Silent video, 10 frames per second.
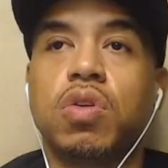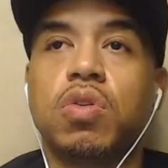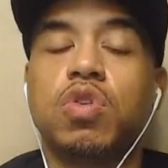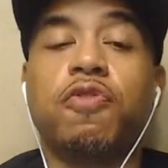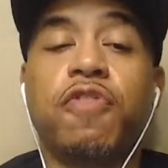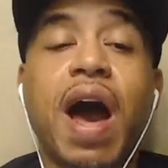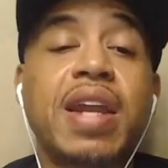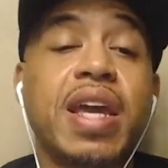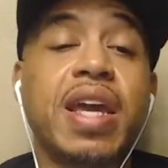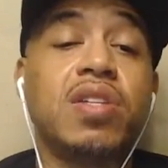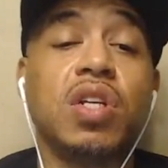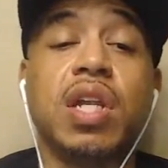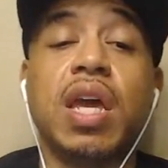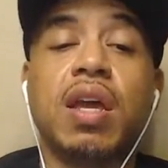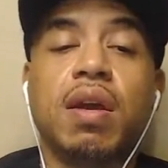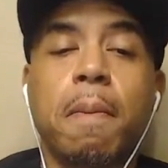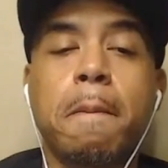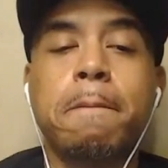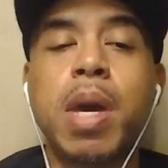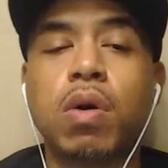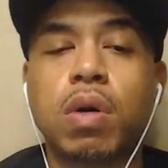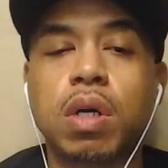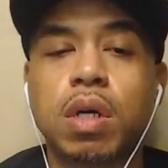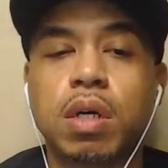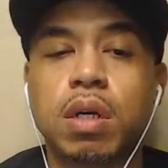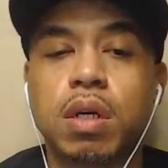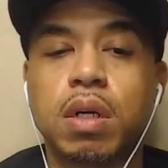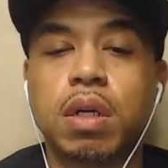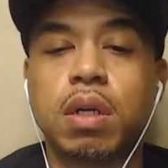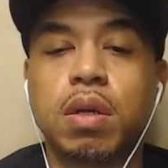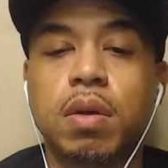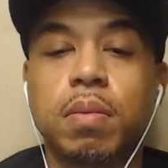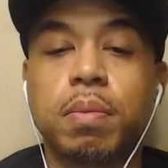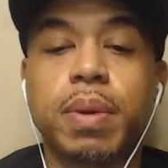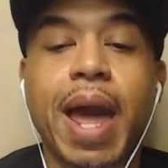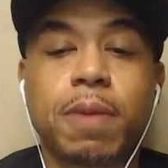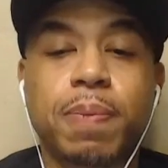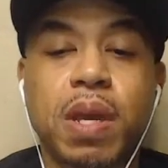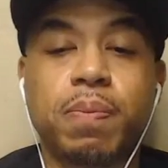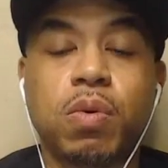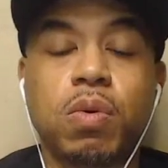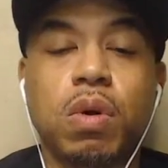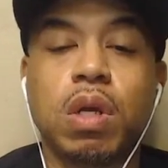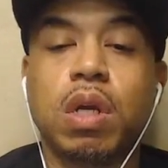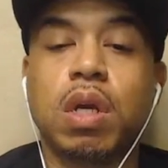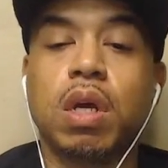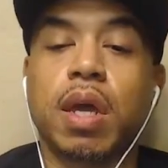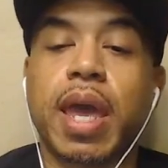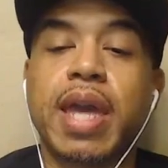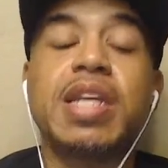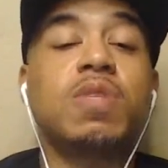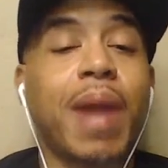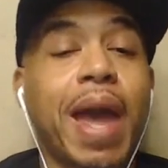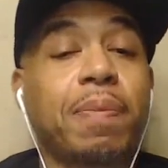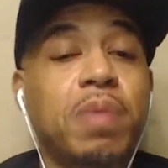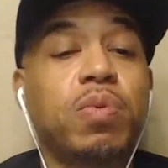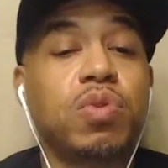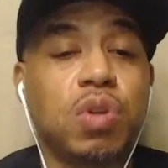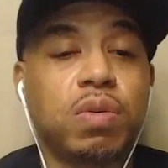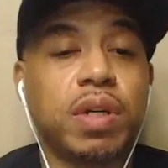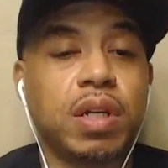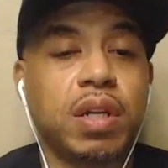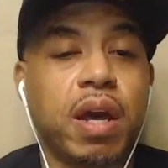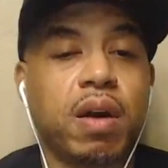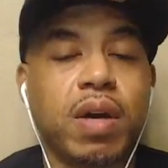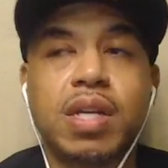to financially milk black people, and it's black people doing it now. Yeah. And